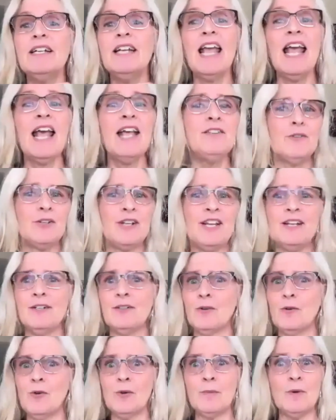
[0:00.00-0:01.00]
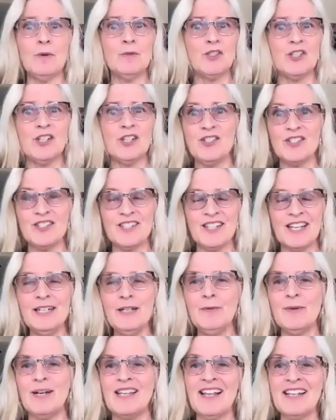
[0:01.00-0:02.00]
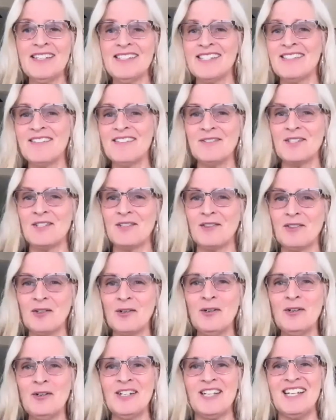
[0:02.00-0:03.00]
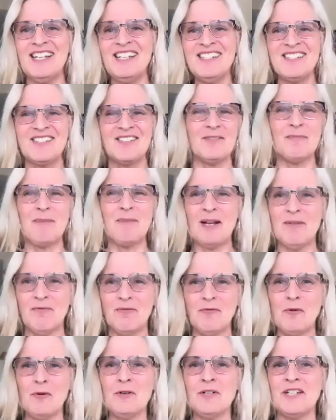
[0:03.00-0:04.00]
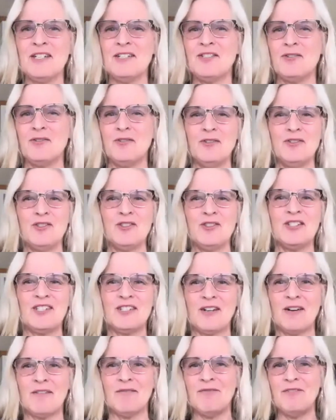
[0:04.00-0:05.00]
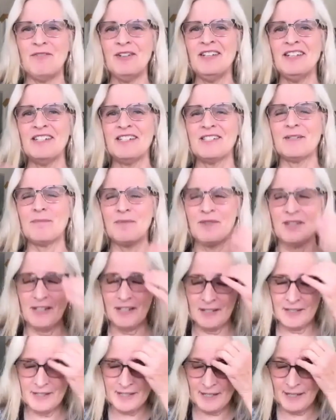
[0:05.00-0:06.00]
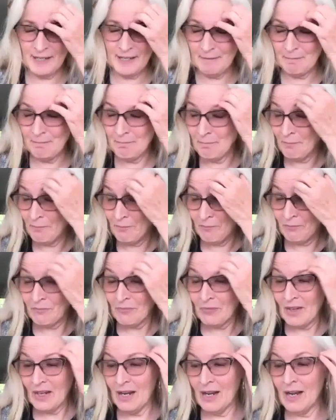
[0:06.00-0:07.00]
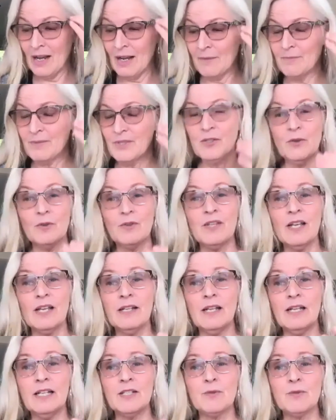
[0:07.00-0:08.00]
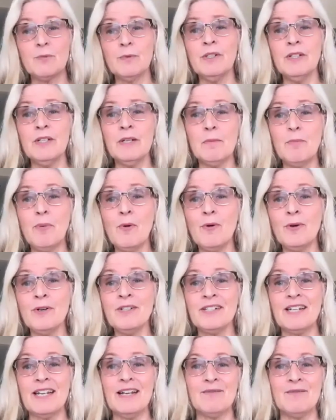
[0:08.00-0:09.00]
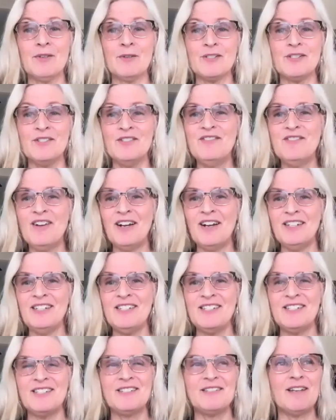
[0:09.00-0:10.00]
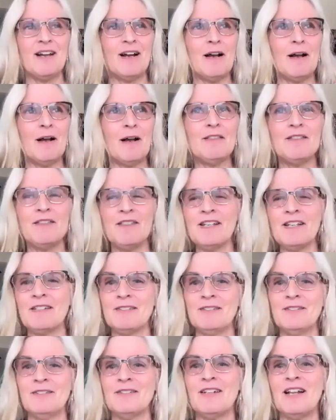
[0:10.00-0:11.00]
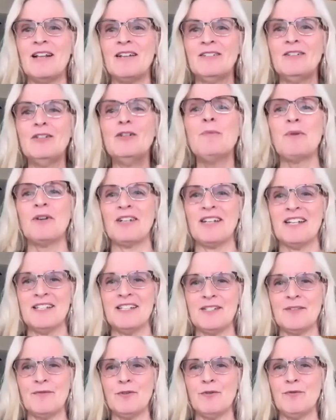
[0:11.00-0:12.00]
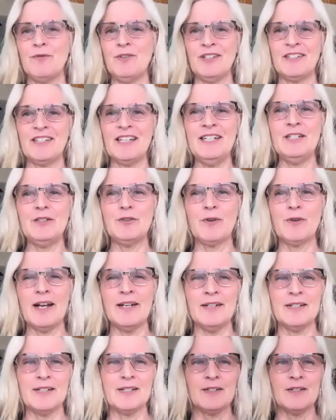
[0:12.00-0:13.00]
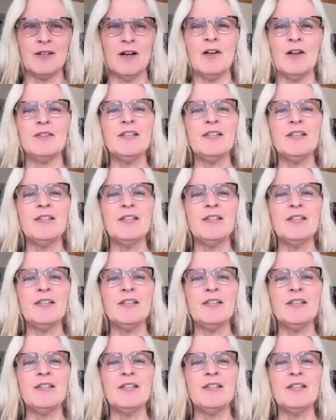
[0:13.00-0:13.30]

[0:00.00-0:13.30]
And you're getting hormone changes anyway. That starts at 30. So by 40s, you usually start feeling some things. And so then it's really important to have those nice, thick lubricants if you're feeling any dryness at all.